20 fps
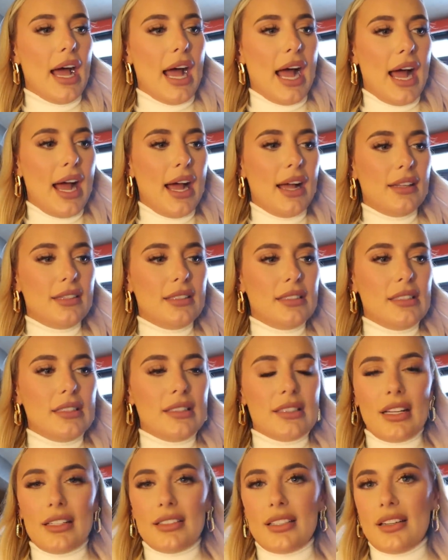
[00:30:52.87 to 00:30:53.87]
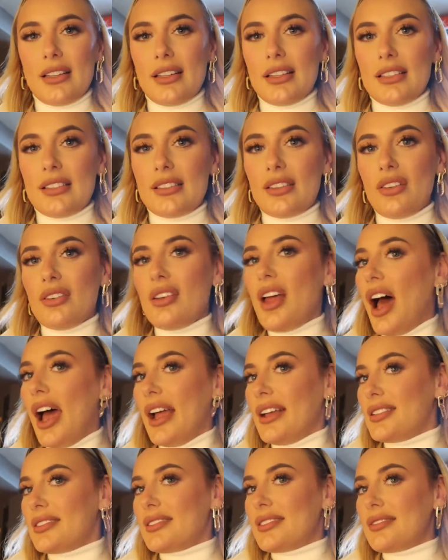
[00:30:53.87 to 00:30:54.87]
and it's not
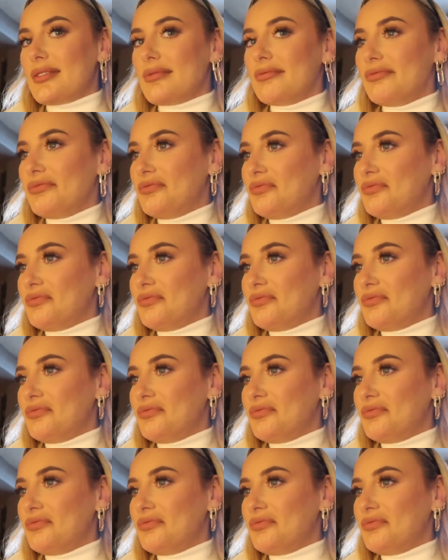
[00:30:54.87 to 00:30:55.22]
nice.